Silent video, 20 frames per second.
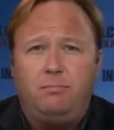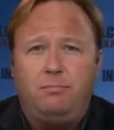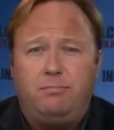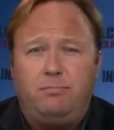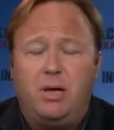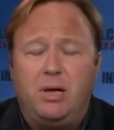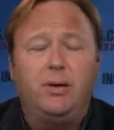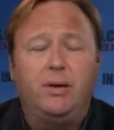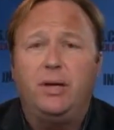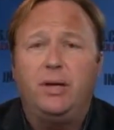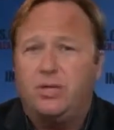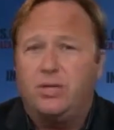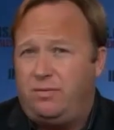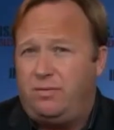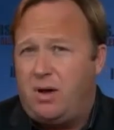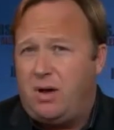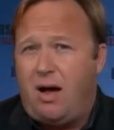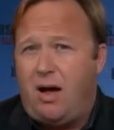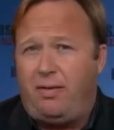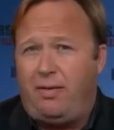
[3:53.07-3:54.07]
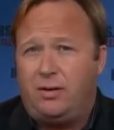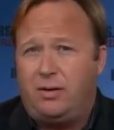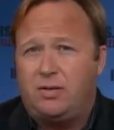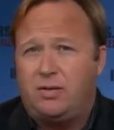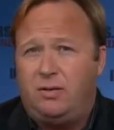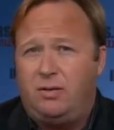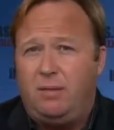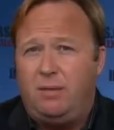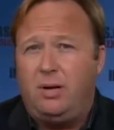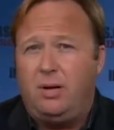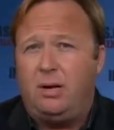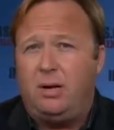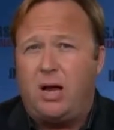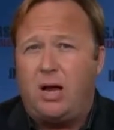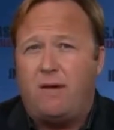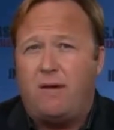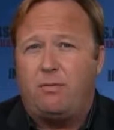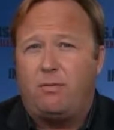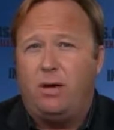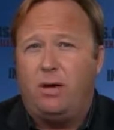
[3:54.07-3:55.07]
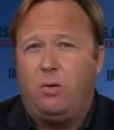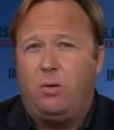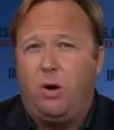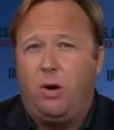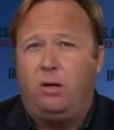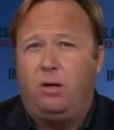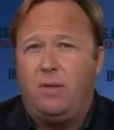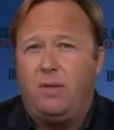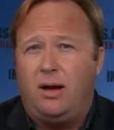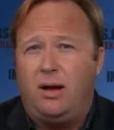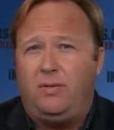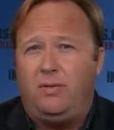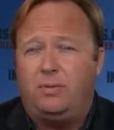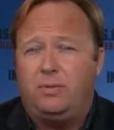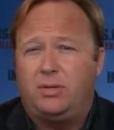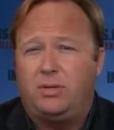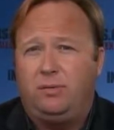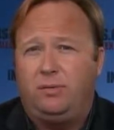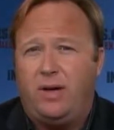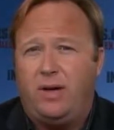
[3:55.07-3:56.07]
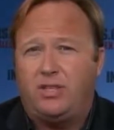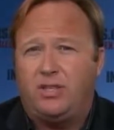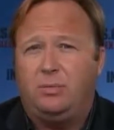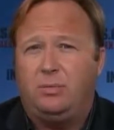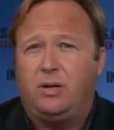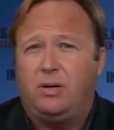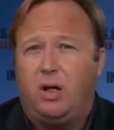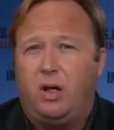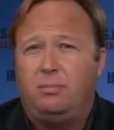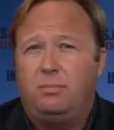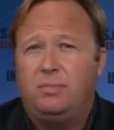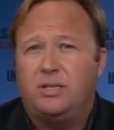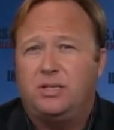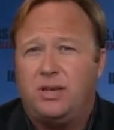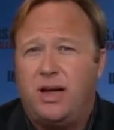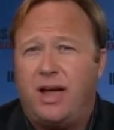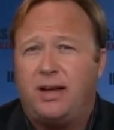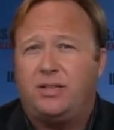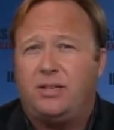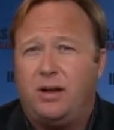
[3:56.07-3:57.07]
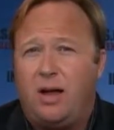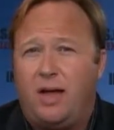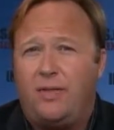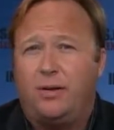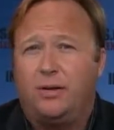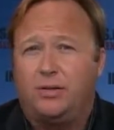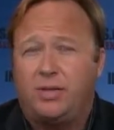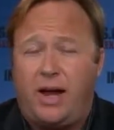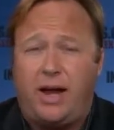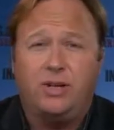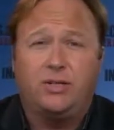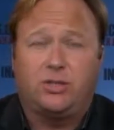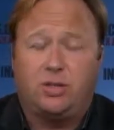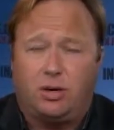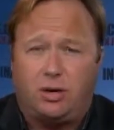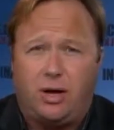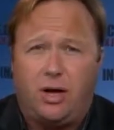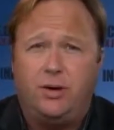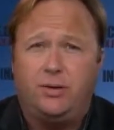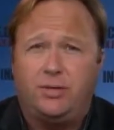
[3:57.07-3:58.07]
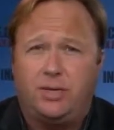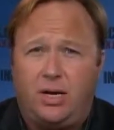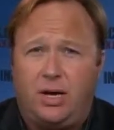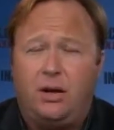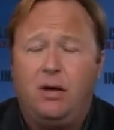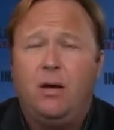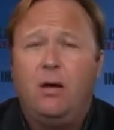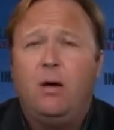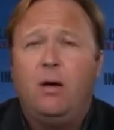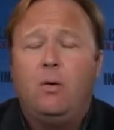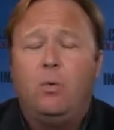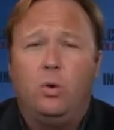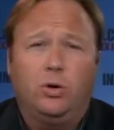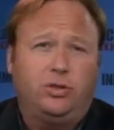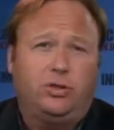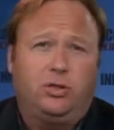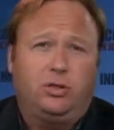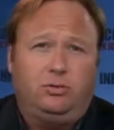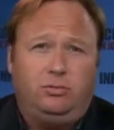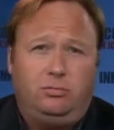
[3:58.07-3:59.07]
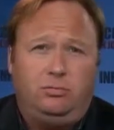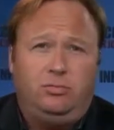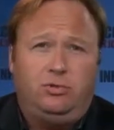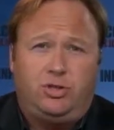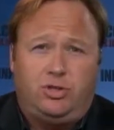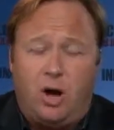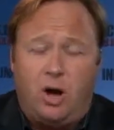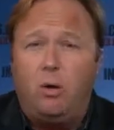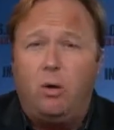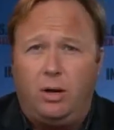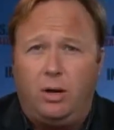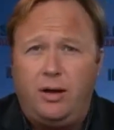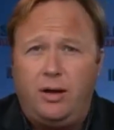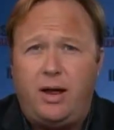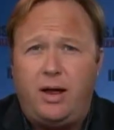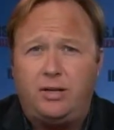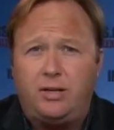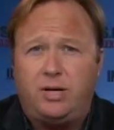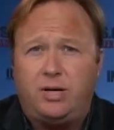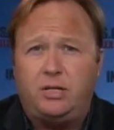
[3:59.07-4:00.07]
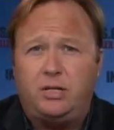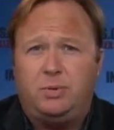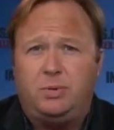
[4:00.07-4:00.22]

billions of dollars of Libyan government oil money that was invested with Goldman Sachs and others and Sarkozy was stolen, has